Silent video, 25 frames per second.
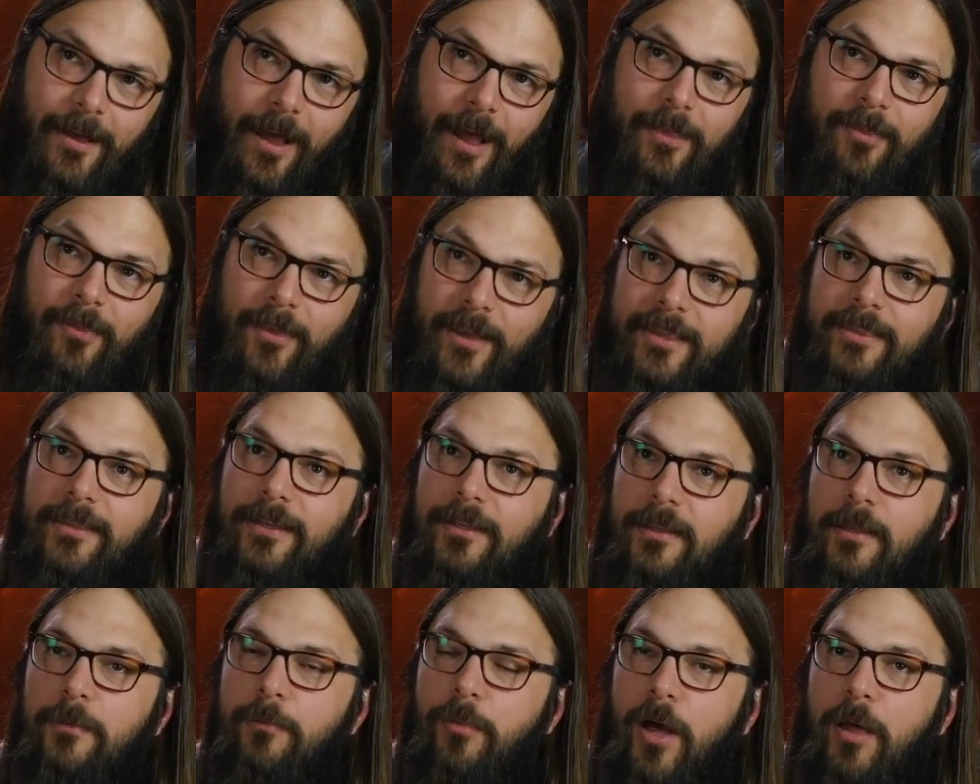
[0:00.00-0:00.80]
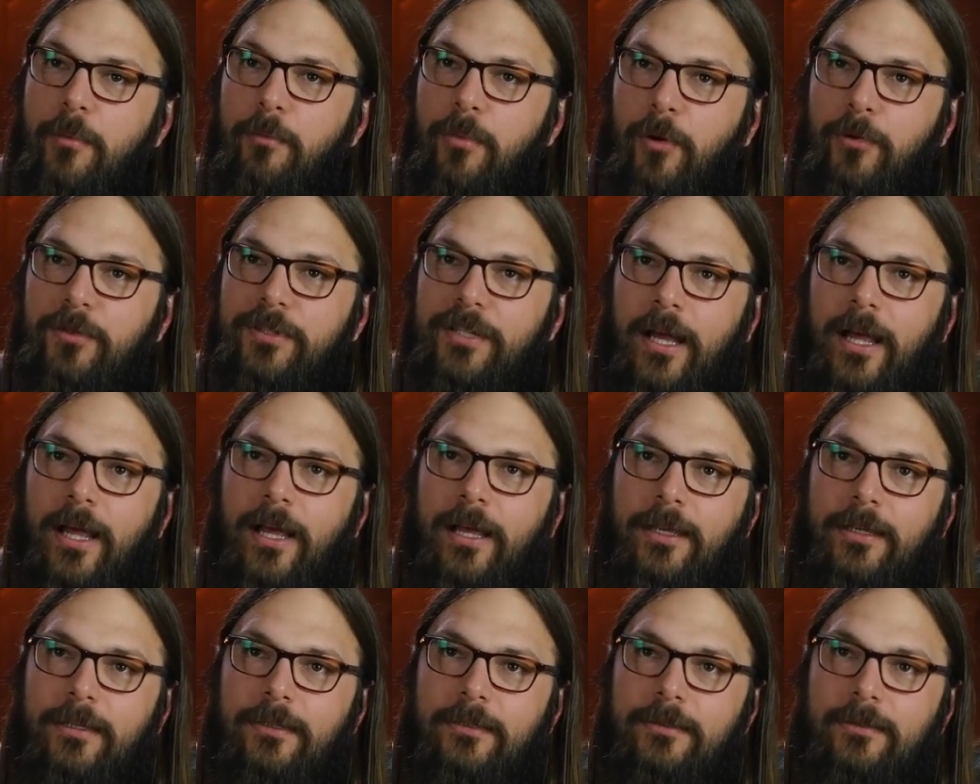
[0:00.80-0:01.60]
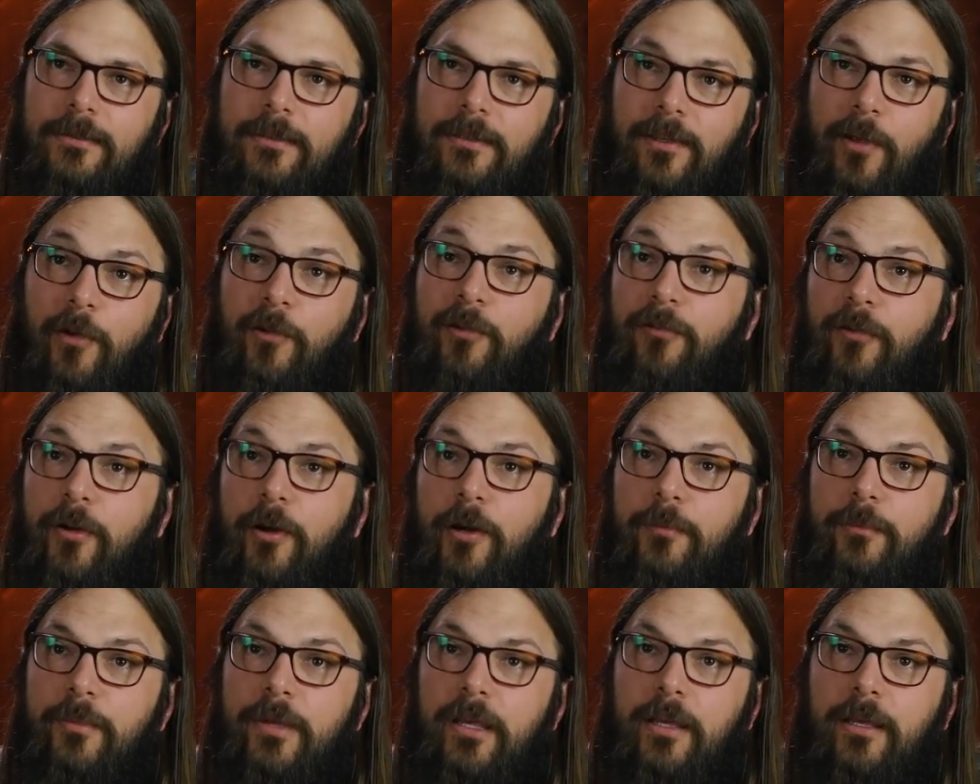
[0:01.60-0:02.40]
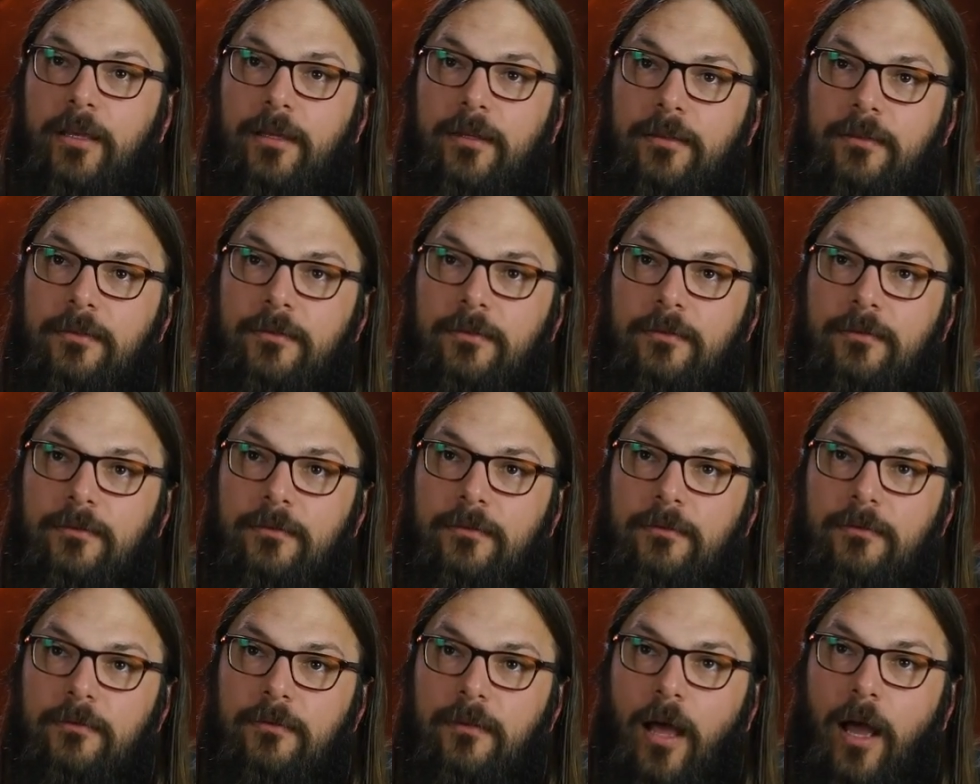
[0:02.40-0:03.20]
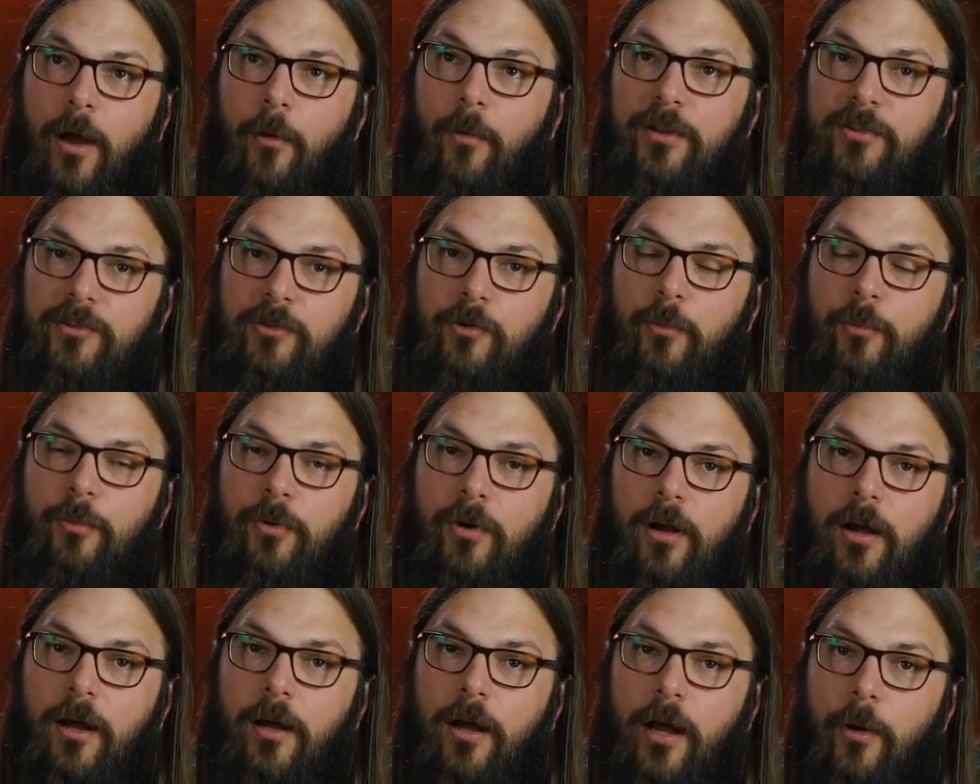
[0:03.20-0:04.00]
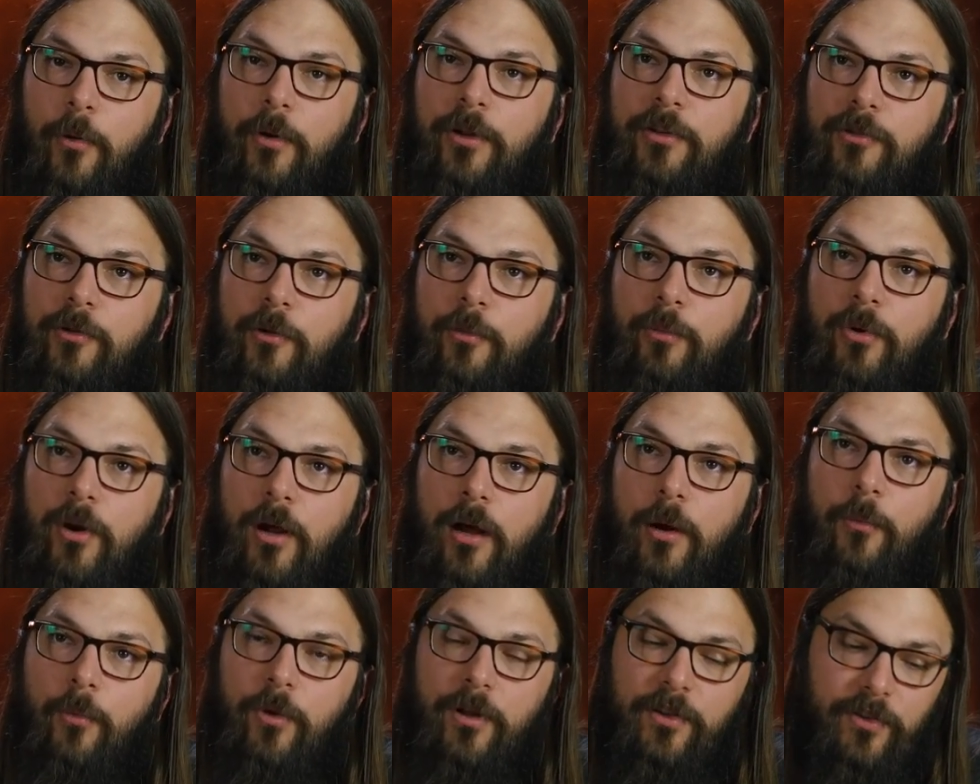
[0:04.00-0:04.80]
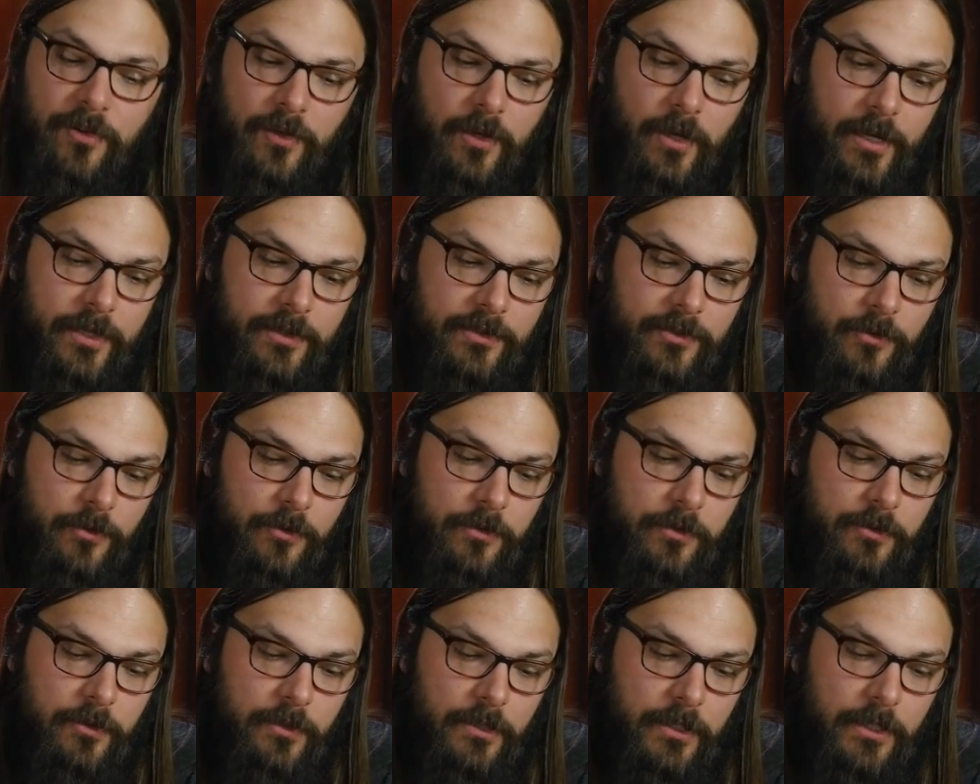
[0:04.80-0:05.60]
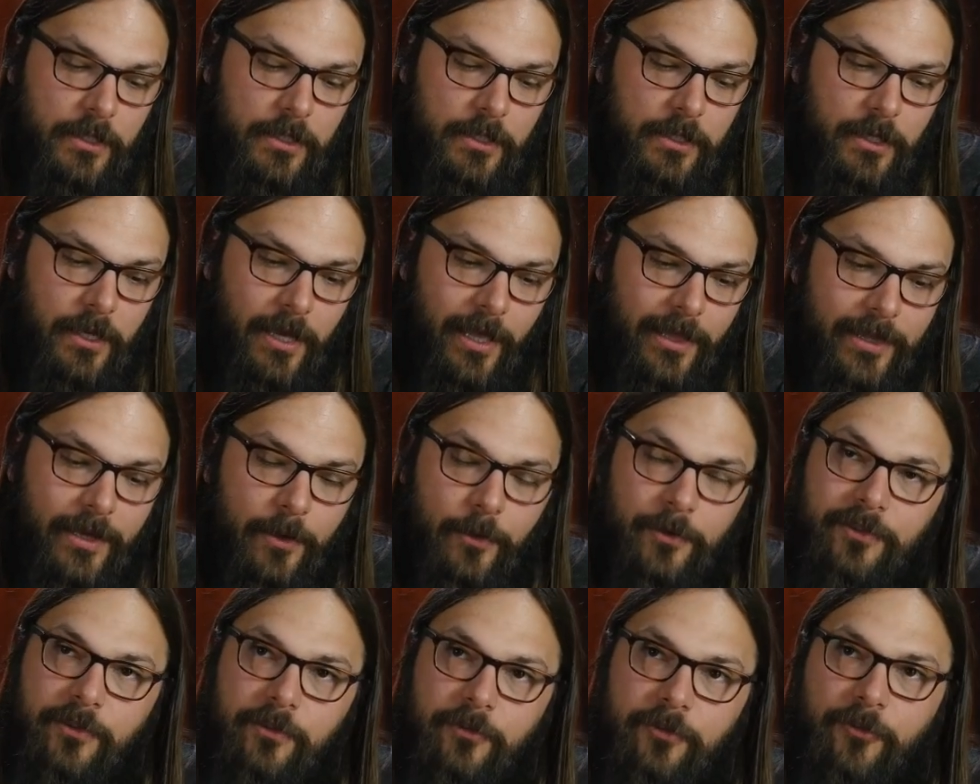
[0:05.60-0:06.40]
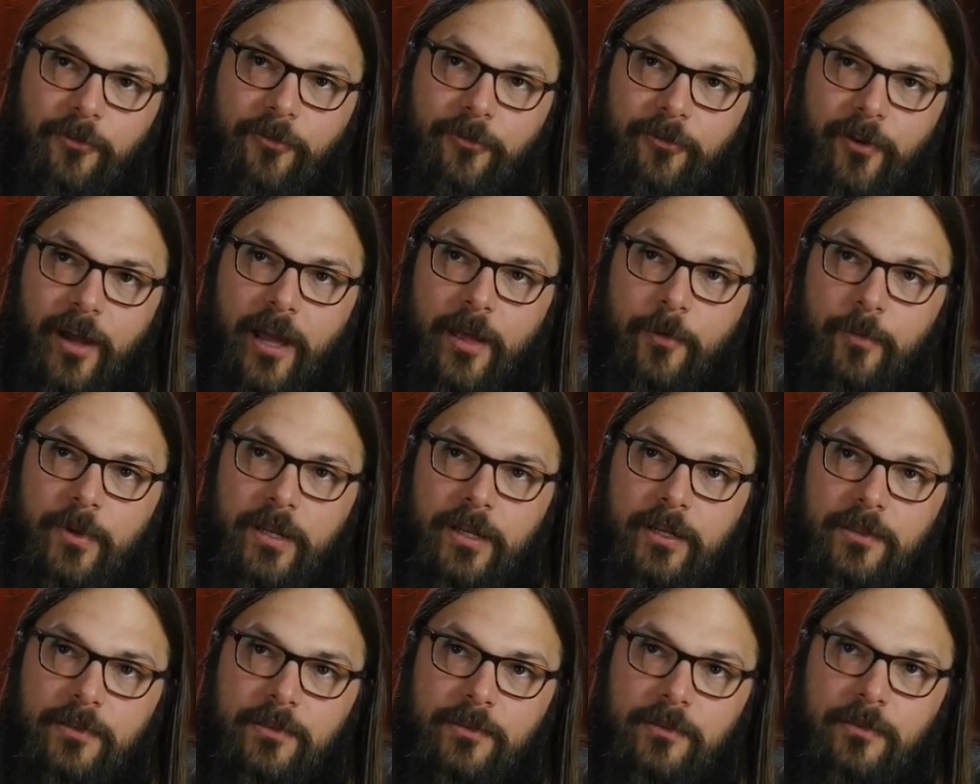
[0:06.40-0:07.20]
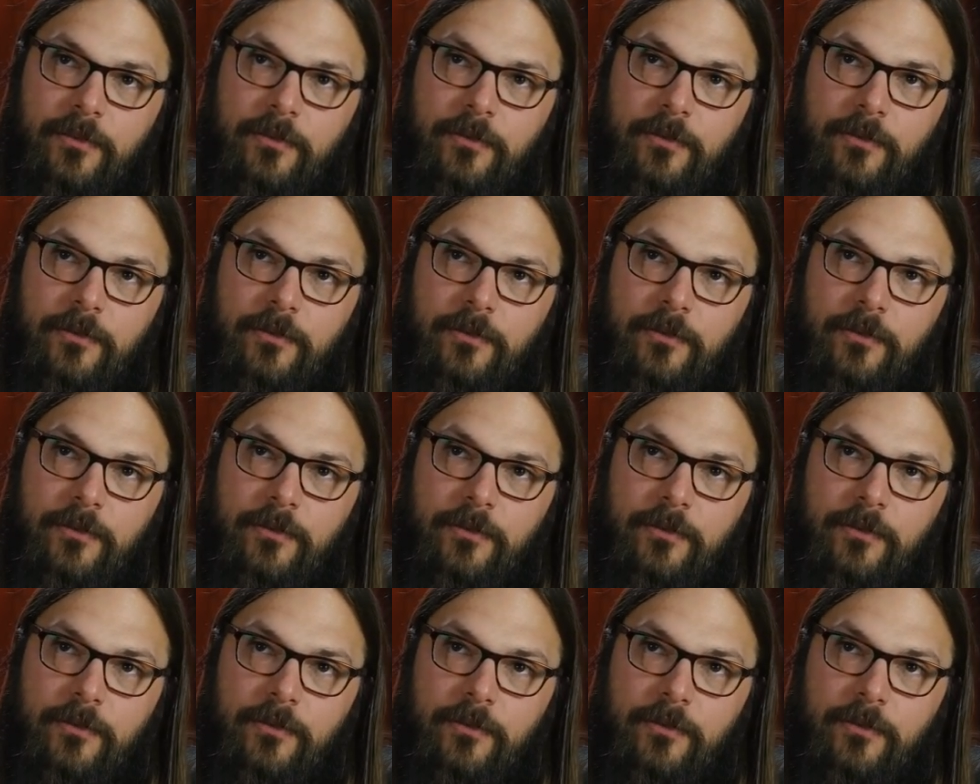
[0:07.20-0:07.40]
I like the clip-on bow tie because that was very me. I went to a prom once in high school. I think I was there for 5 minutes.